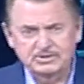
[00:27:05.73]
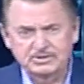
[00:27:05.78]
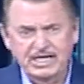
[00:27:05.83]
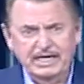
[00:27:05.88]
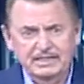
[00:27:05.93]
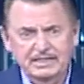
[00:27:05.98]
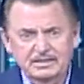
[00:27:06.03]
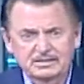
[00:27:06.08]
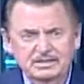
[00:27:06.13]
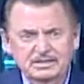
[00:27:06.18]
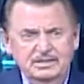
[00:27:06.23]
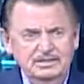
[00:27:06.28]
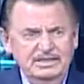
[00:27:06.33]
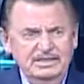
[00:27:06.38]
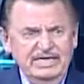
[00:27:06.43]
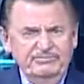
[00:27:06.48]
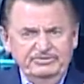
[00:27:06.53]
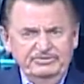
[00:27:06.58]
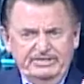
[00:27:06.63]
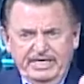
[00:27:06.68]
like
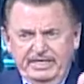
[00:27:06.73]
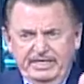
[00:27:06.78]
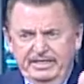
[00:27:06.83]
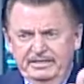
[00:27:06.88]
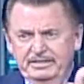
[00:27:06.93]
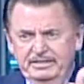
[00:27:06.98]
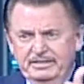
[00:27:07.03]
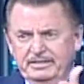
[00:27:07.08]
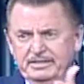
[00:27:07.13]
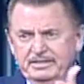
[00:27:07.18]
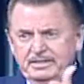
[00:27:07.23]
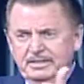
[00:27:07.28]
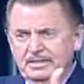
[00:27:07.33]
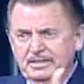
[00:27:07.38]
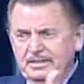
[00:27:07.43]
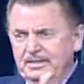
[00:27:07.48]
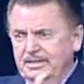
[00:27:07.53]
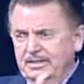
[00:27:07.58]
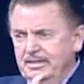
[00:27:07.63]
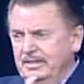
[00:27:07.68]
levitated,
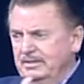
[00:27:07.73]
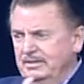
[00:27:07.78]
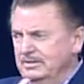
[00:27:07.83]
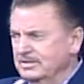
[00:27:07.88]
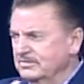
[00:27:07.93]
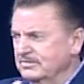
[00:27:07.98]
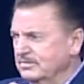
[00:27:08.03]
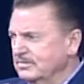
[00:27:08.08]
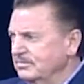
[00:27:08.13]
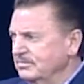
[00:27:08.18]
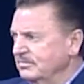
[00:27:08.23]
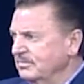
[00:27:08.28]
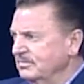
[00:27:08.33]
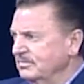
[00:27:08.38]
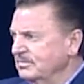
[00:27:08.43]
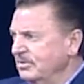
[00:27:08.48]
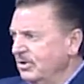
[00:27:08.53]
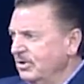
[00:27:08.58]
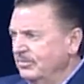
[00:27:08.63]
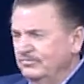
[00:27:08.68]
just
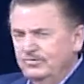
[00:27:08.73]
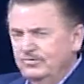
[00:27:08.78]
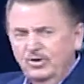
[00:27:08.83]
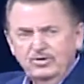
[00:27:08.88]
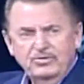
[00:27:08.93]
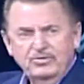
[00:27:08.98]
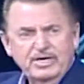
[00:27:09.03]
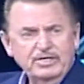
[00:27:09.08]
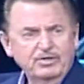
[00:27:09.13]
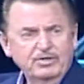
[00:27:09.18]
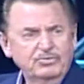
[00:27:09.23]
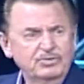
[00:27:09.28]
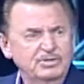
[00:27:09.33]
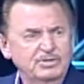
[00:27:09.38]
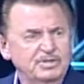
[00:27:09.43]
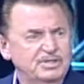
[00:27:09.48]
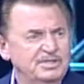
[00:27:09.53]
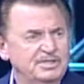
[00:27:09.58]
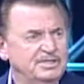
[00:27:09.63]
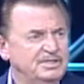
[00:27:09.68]
floated right over.
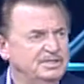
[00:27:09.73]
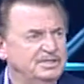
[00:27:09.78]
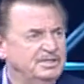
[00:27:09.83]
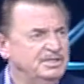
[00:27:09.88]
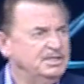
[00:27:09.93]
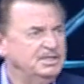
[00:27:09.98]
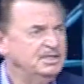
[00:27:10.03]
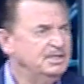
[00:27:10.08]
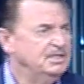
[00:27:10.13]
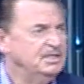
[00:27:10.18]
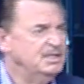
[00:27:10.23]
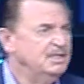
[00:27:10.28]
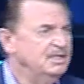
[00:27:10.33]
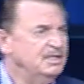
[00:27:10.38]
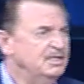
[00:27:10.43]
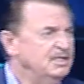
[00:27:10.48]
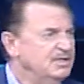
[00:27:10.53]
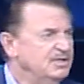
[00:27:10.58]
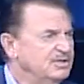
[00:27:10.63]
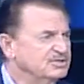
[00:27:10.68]

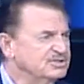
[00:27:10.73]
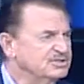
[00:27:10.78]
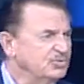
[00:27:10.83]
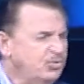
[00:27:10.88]
So